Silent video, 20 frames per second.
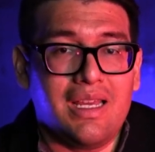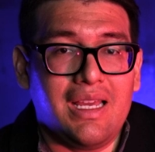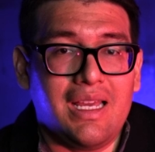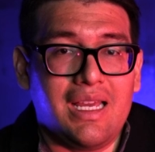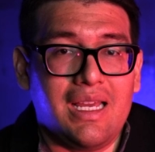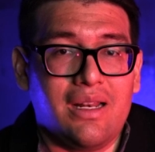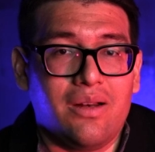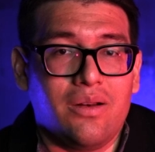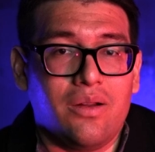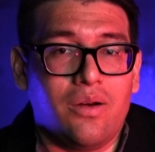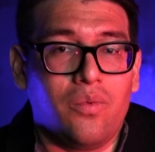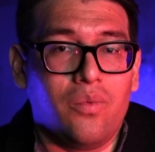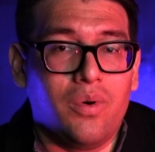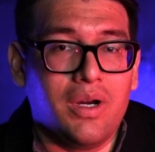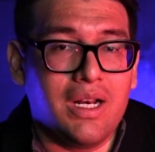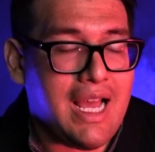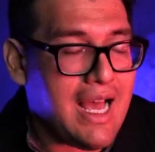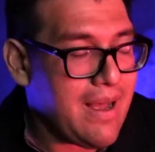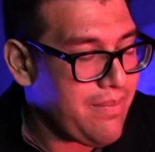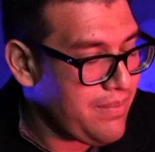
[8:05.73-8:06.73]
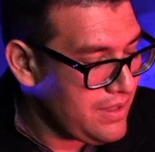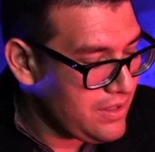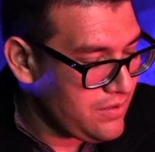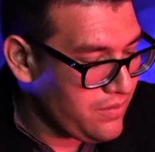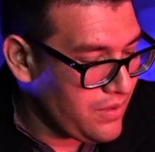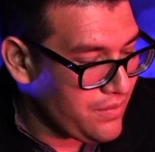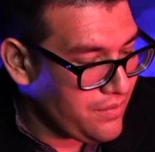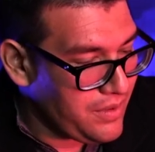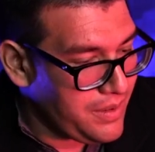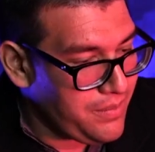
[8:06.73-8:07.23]
And what happens
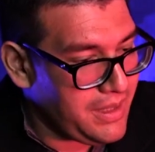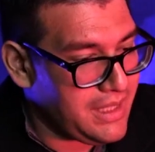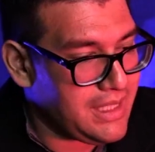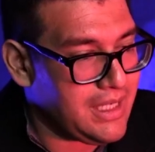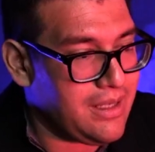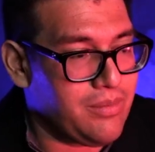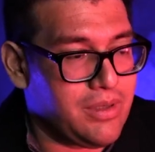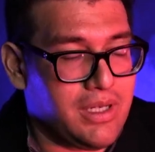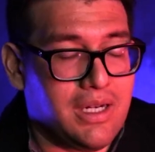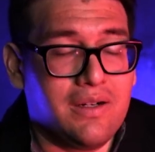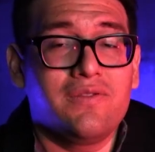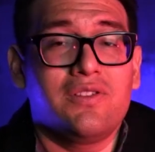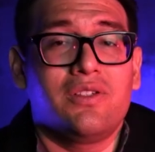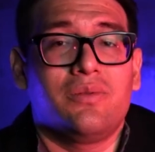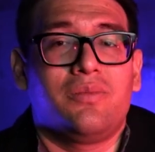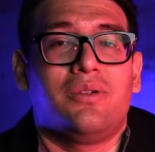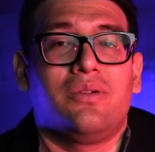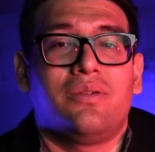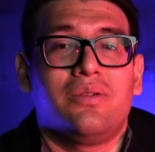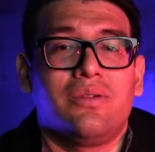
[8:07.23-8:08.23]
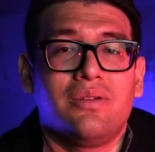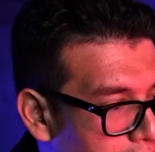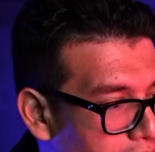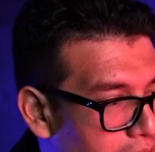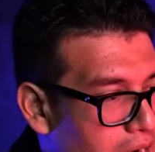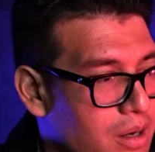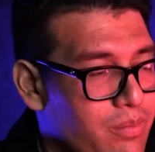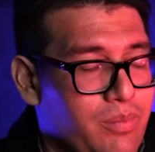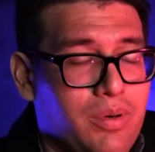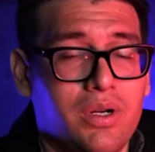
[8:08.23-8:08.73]
when we become comfortable?
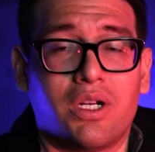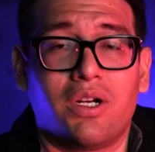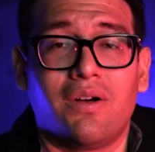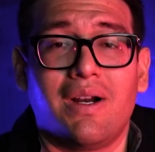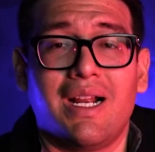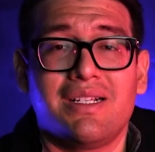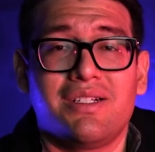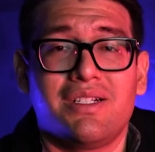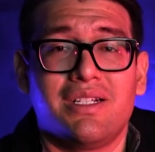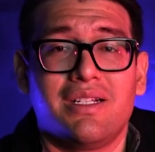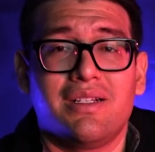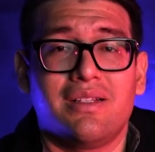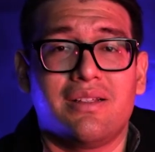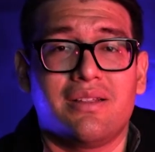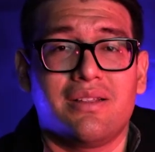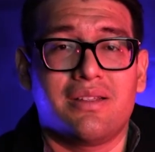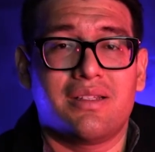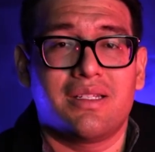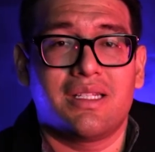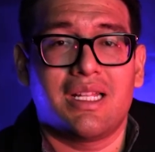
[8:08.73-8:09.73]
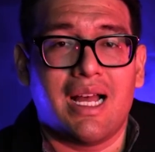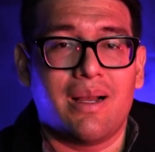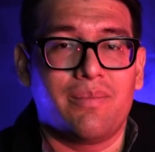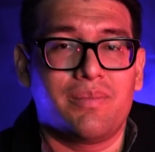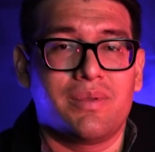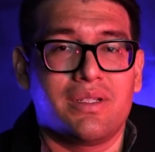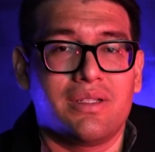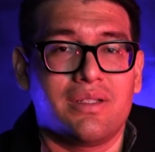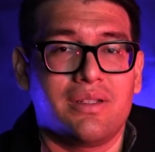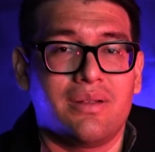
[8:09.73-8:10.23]
Our progression
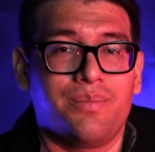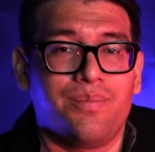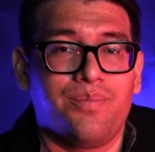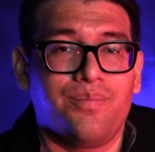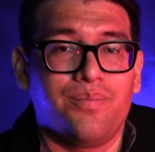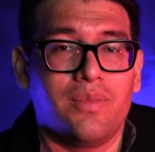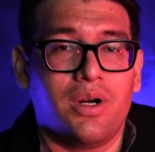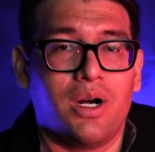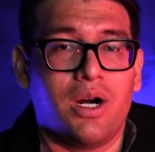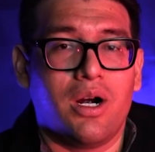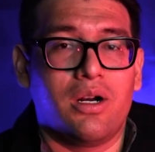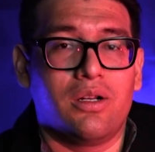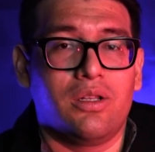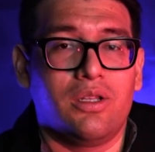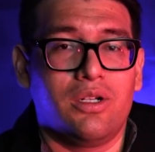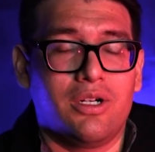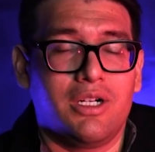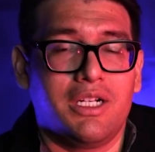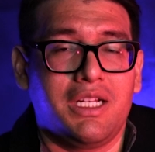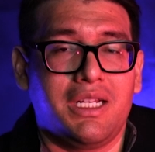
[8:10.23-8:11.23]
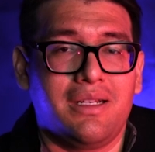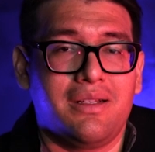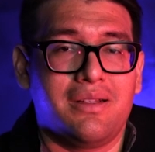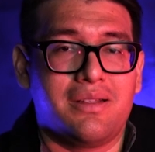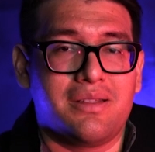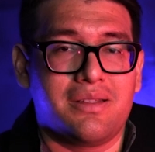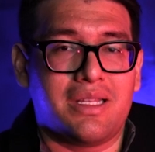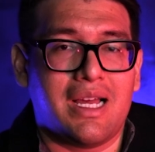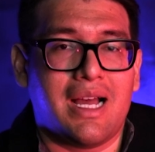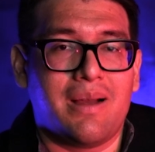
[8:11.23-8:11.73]
stops. Our learning
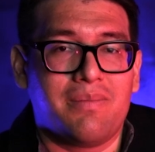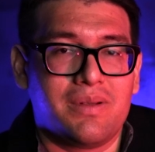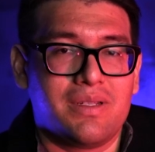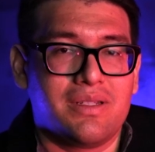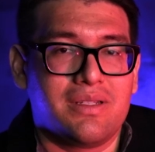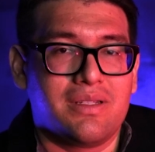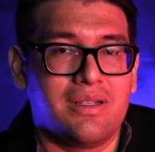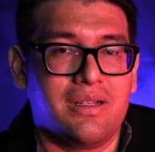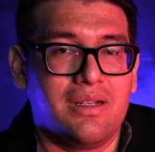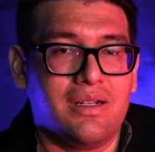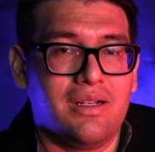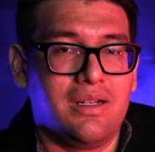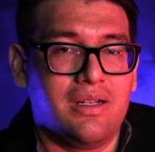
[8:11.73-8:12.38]
stops.